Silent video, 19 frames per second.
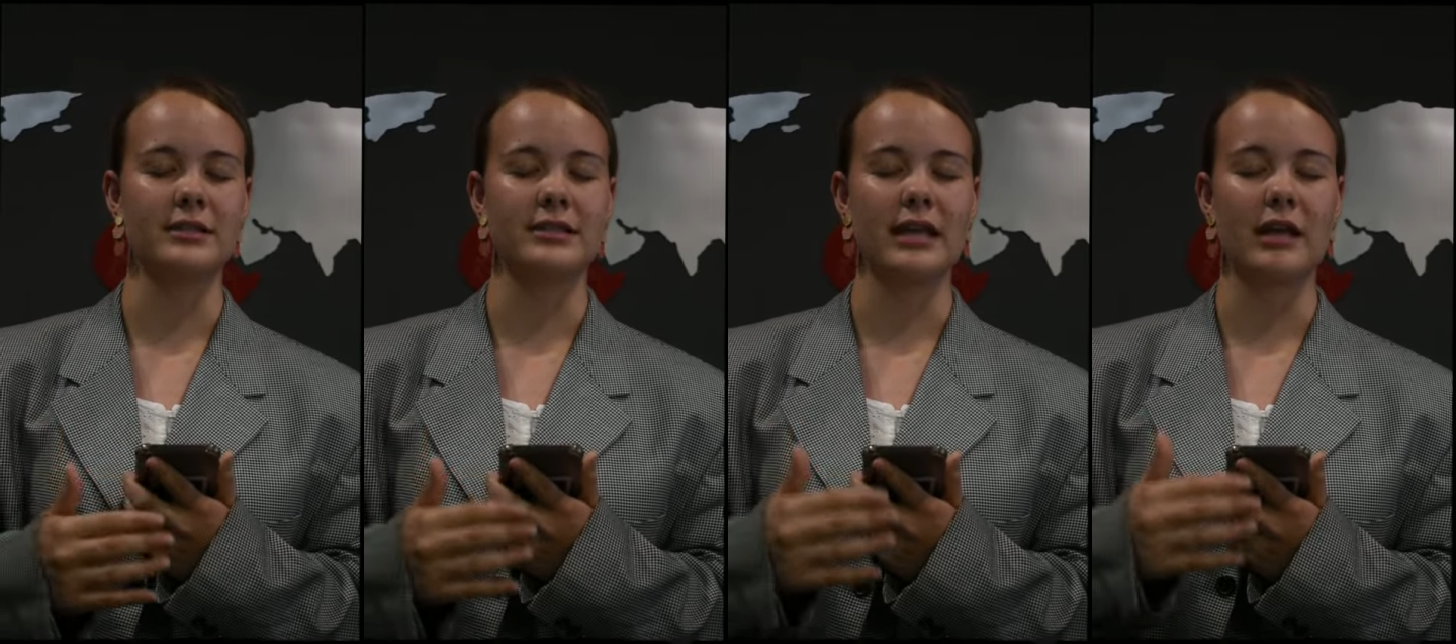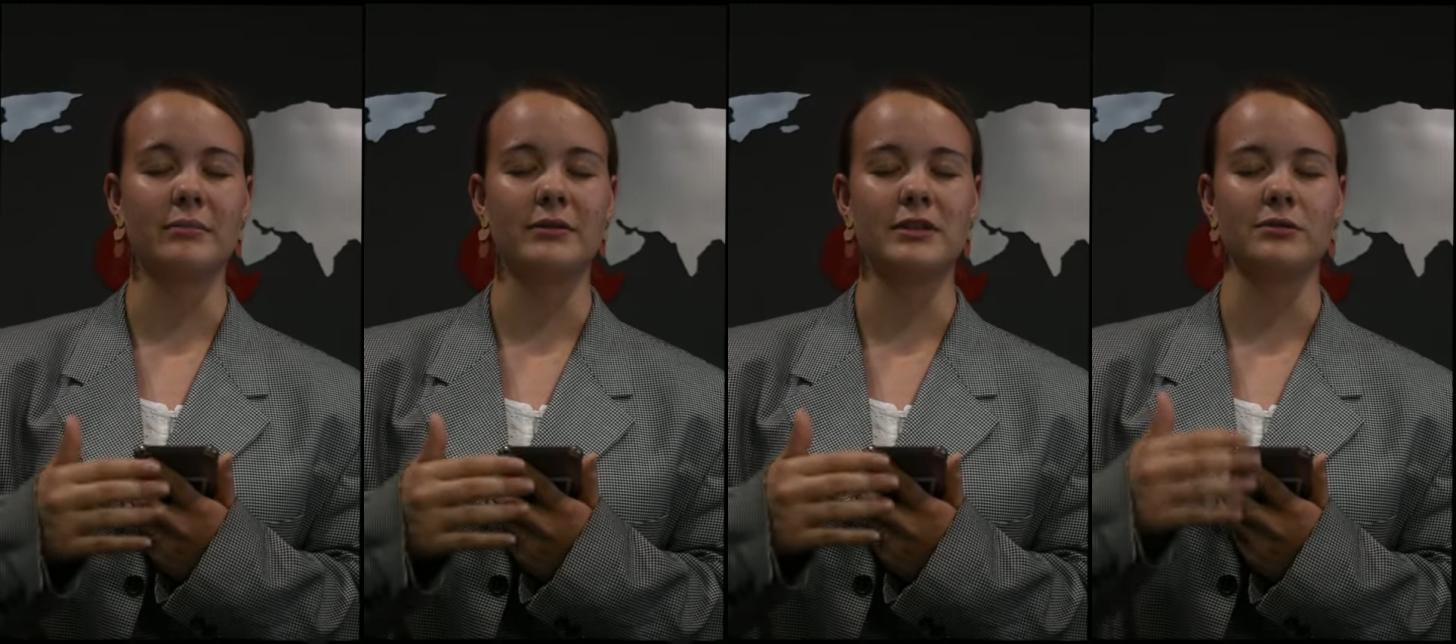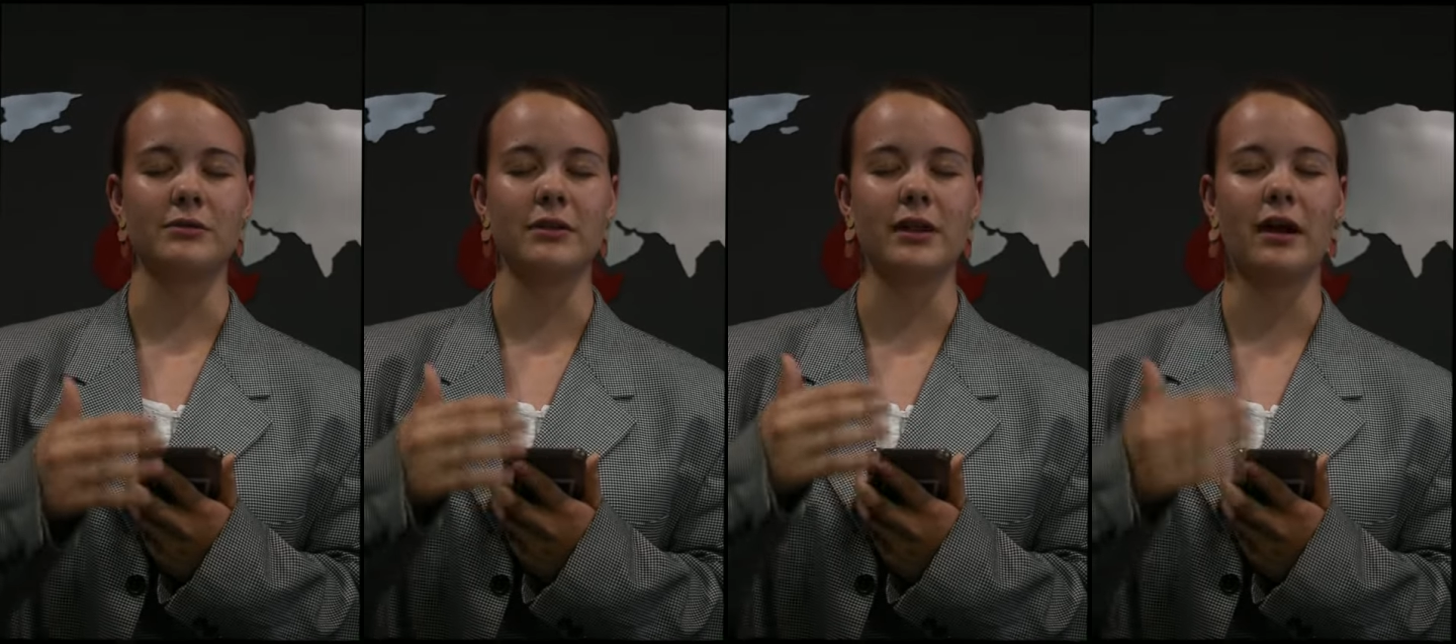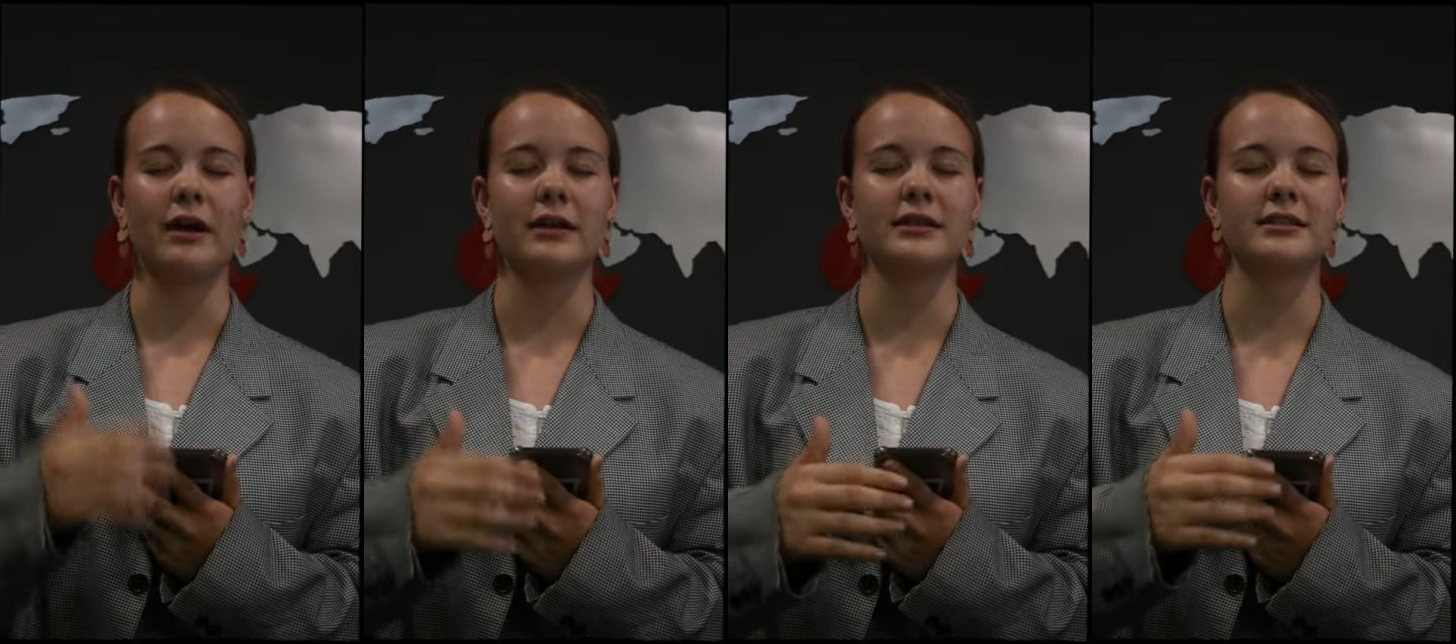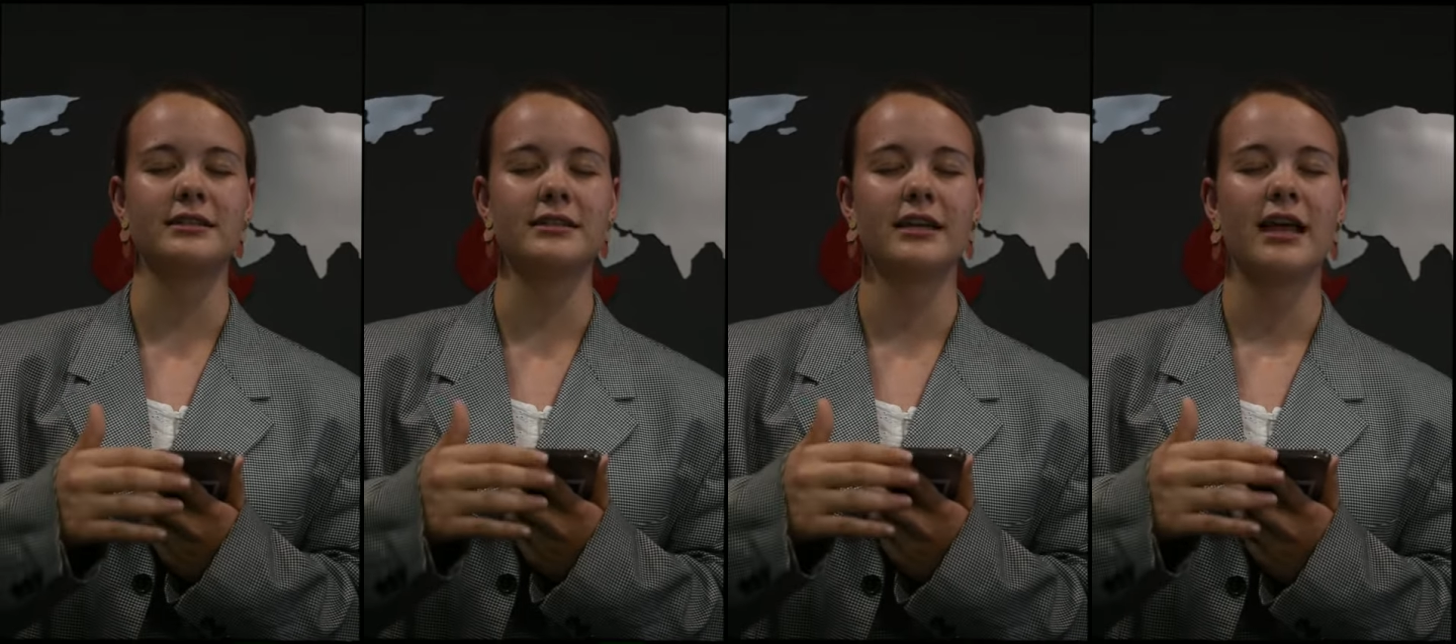Stand between
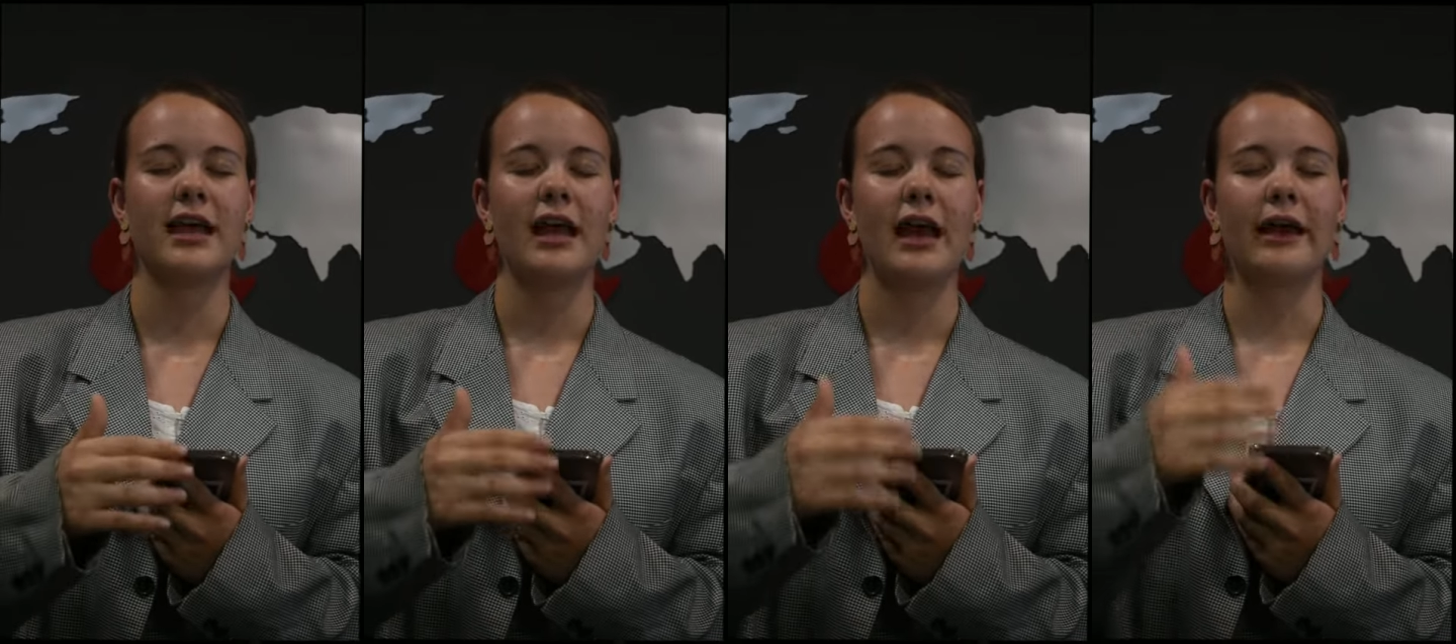us